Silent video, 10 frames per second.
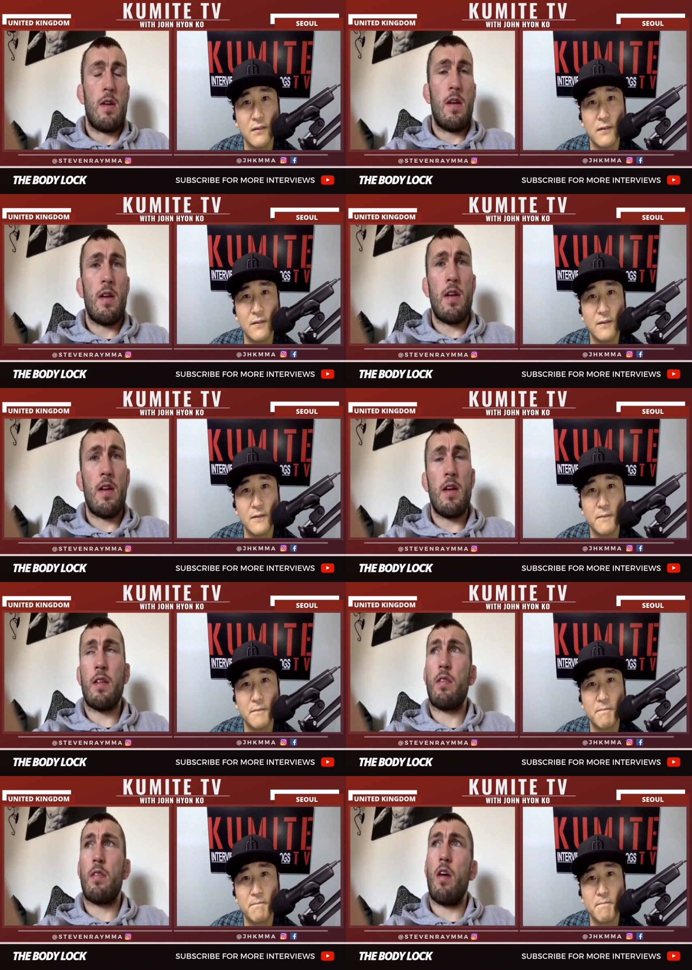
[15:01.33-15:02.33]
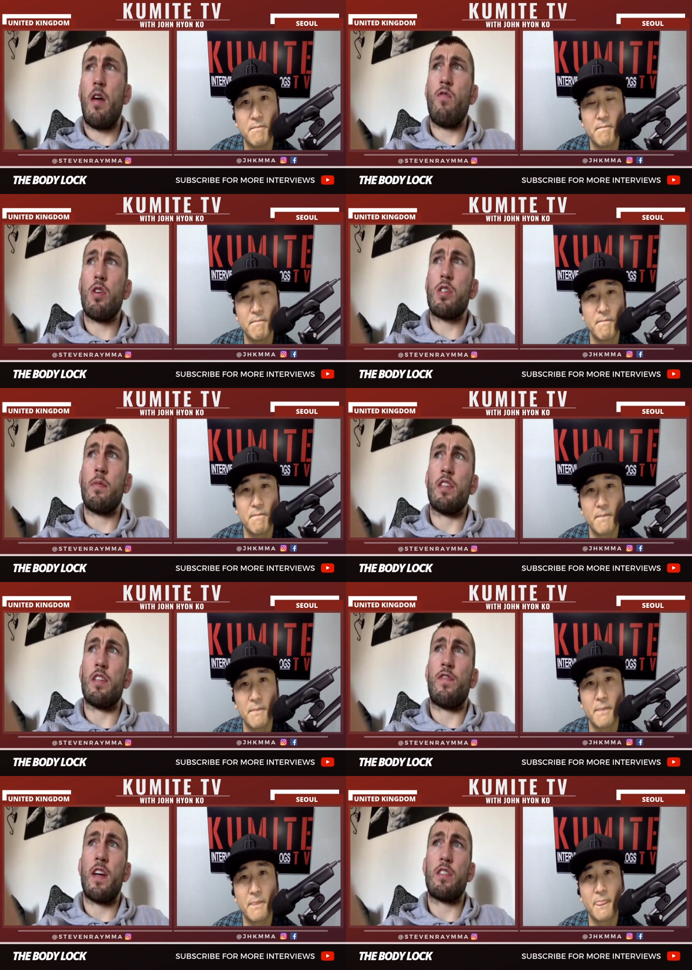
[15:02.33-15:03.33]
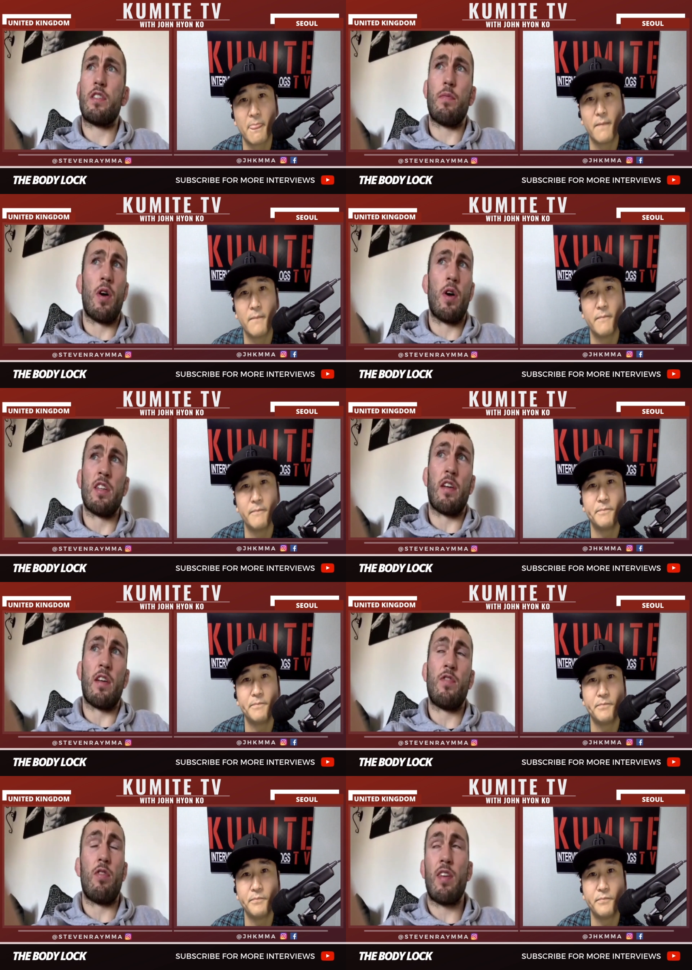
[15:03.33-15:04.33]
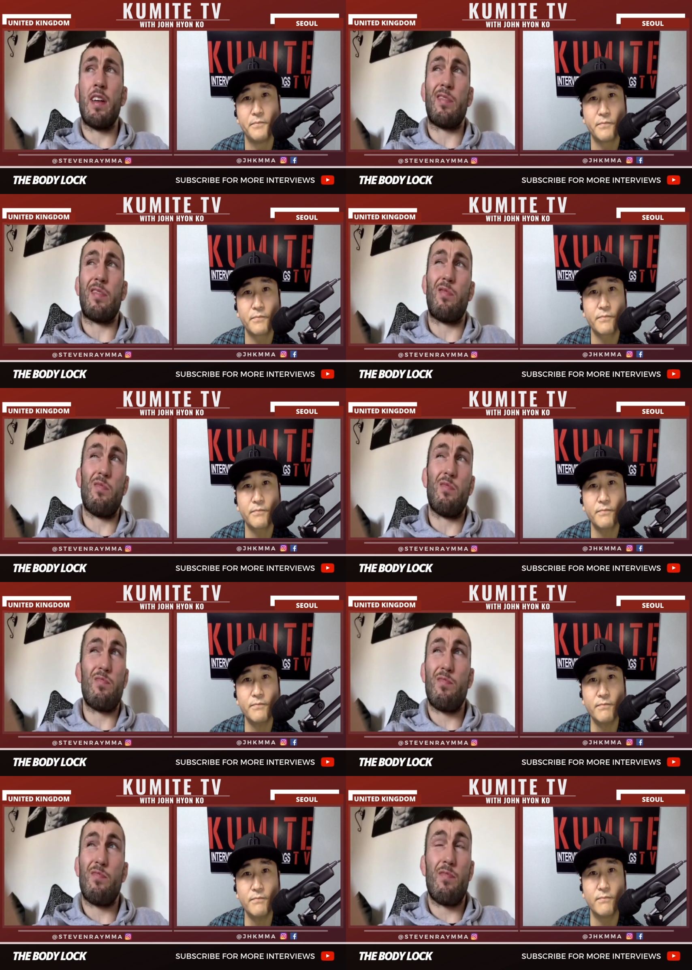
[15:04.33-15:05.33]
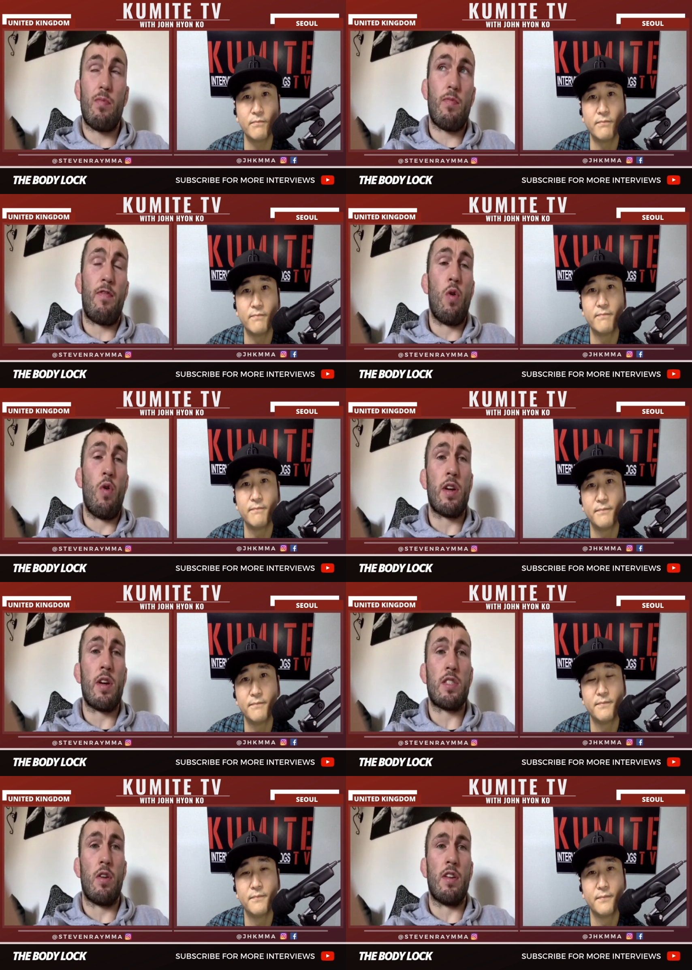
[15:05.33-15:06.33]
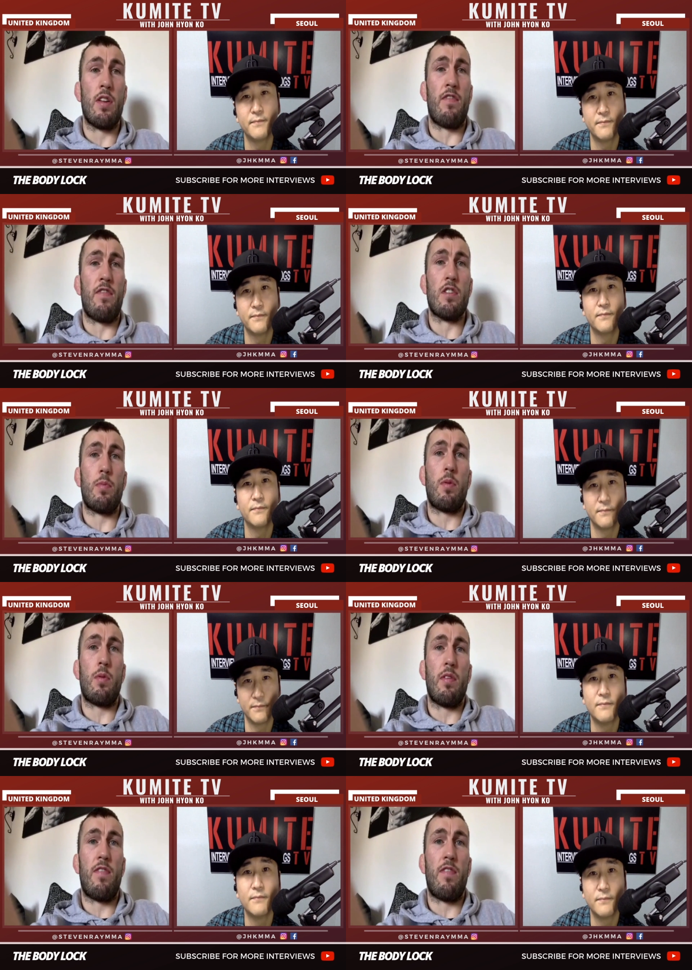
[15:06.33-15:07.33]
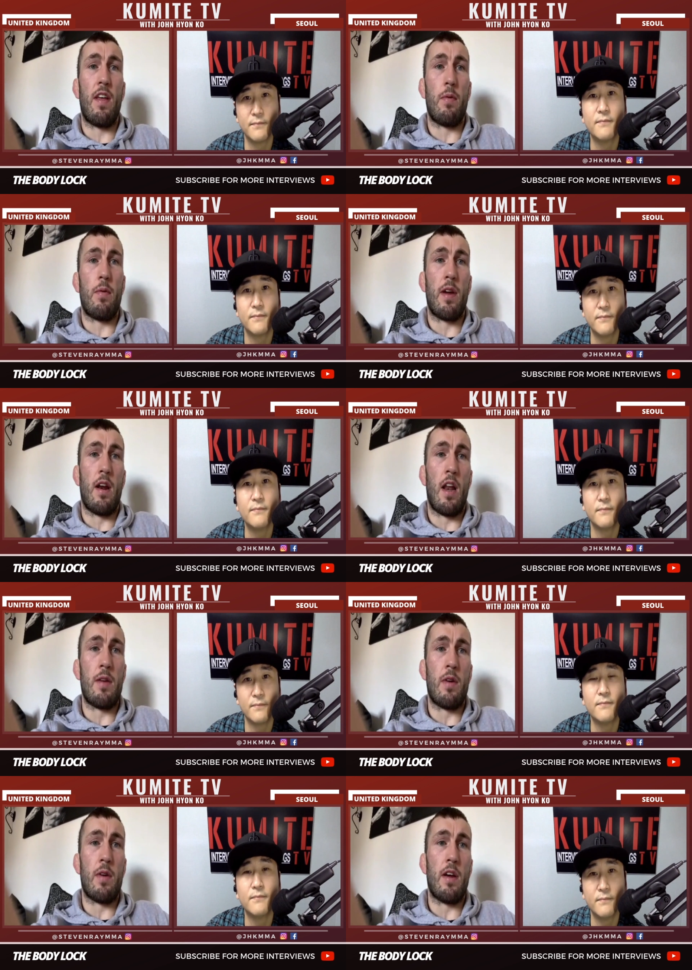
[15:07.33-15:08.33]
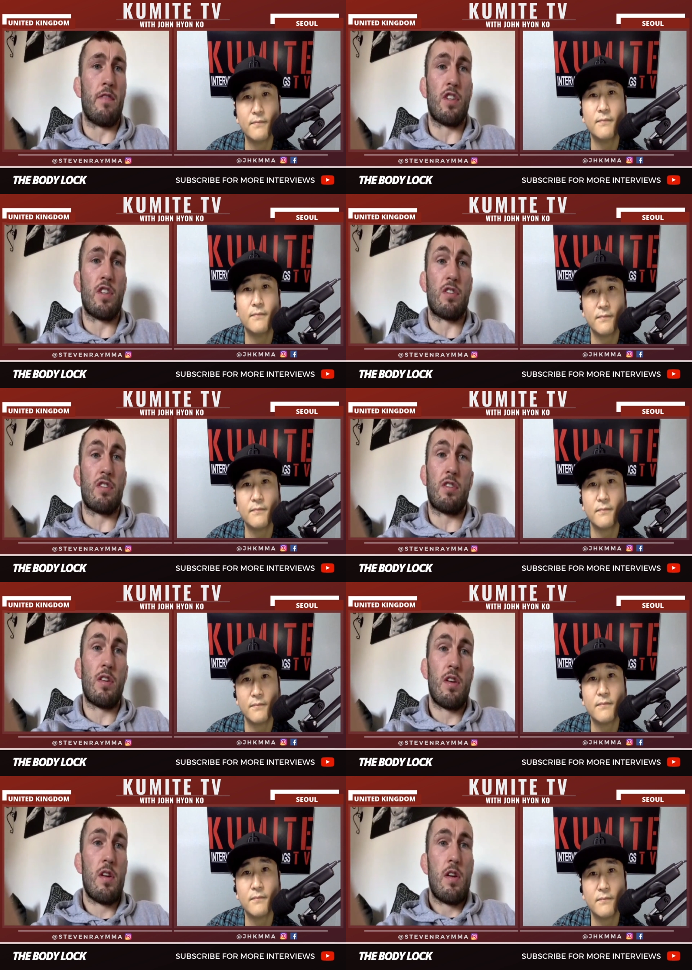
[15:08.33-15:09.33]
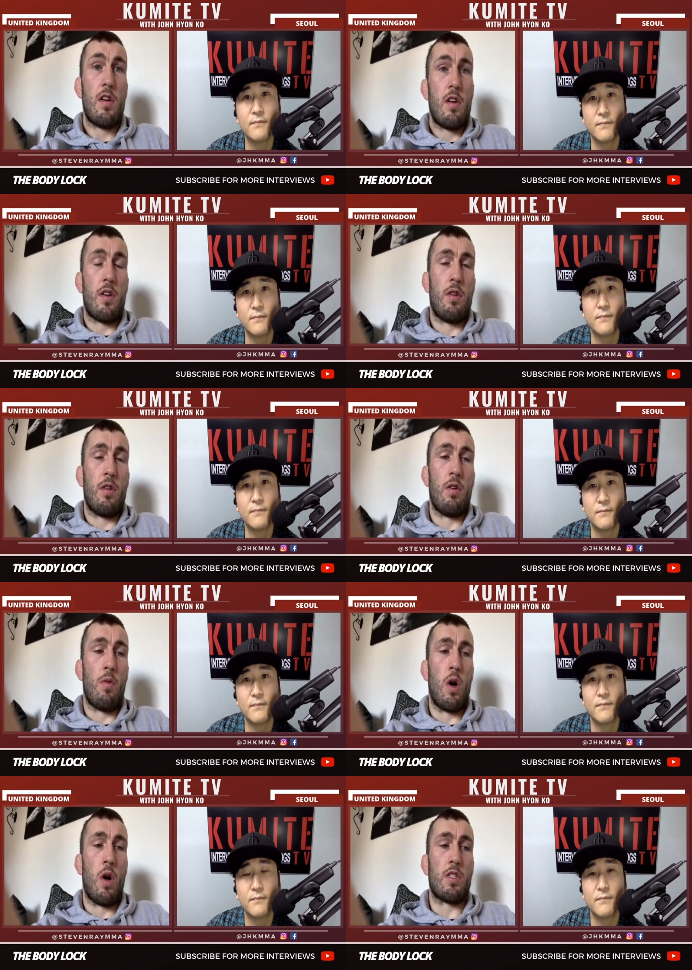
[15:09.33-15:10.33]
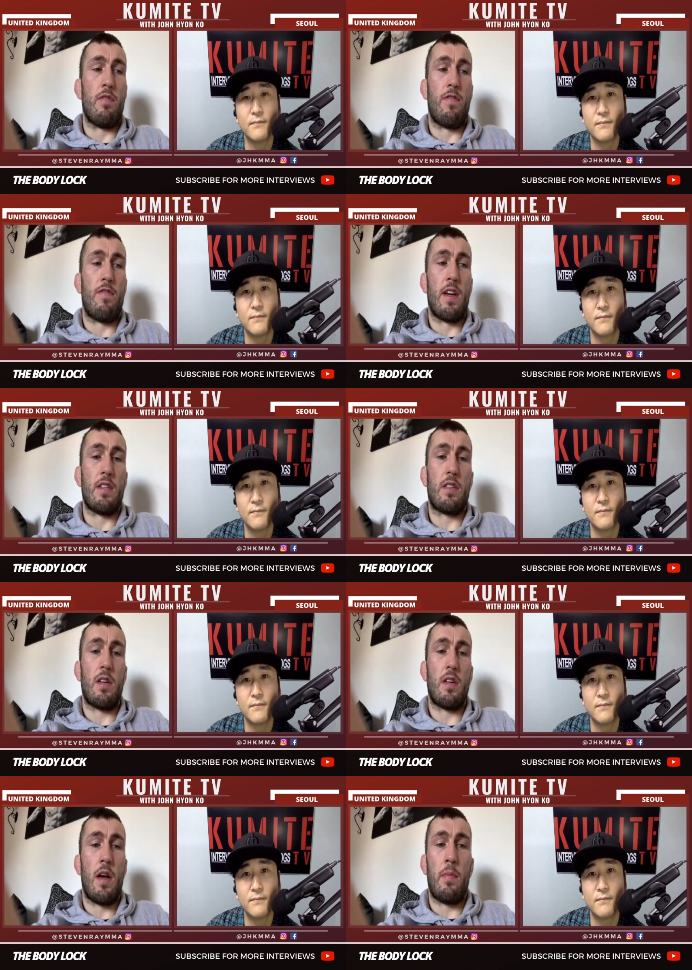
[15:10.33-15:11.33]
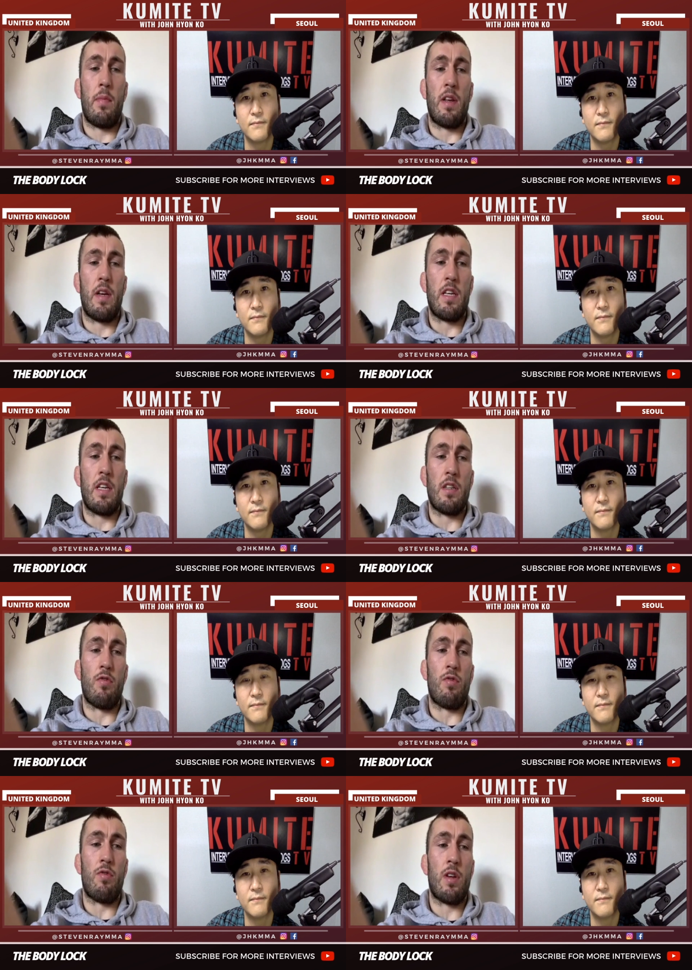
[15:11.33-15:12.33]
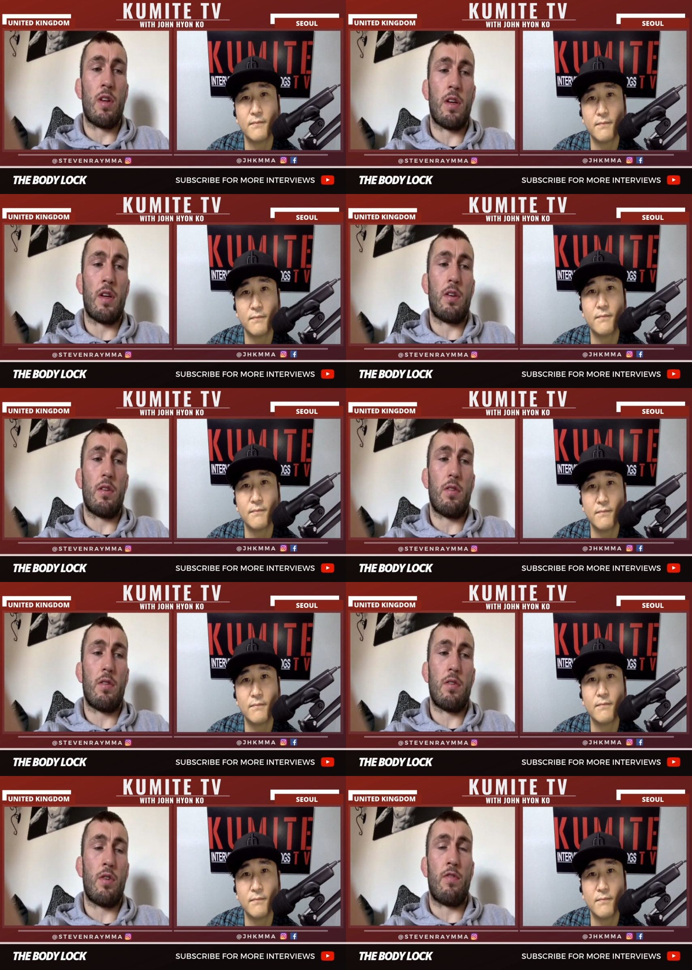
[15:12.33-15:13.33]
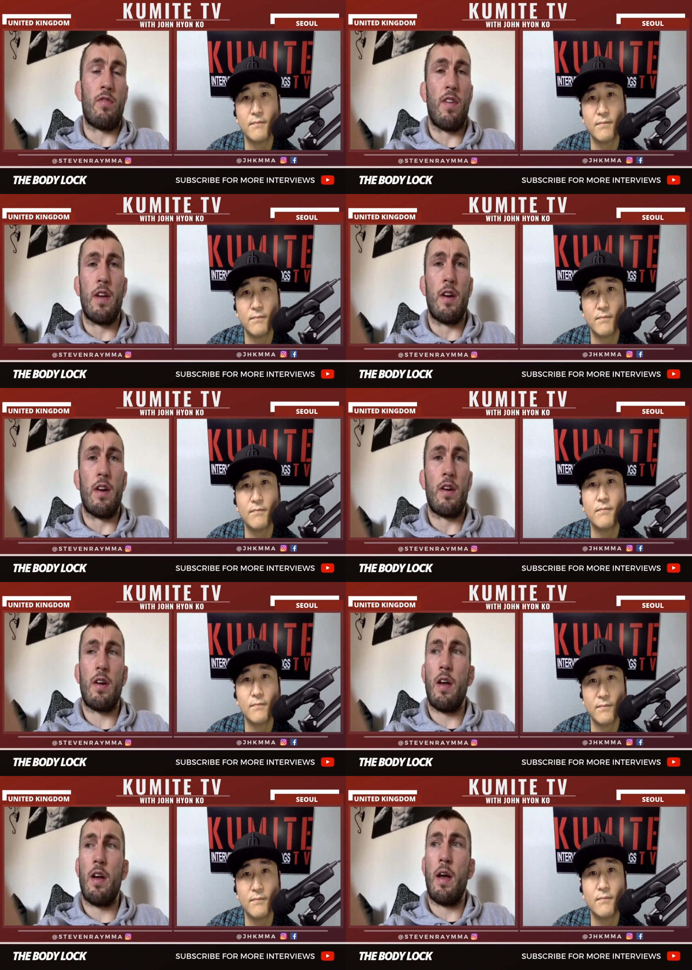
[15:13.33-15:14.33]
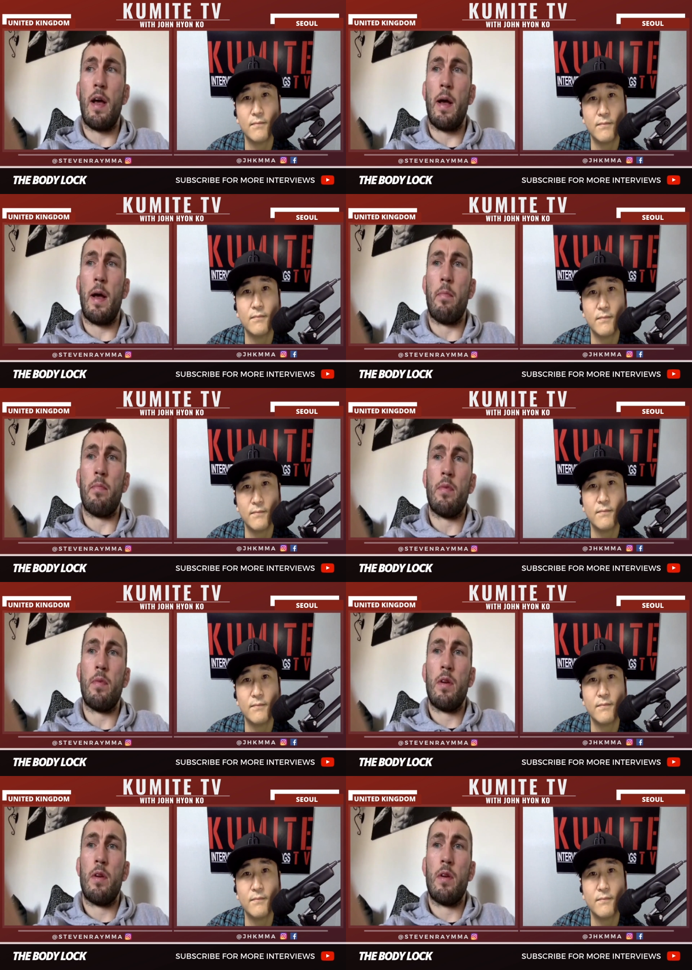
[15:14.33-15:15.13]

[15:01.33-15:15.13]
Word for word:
Speaker 1: Uh, I've watched some of his fights. To be honest, I've not really focused on the difference between featherweight and lightweight. I've just, you know, I'll watch the fights. I mean, he's a really good fighter. Um,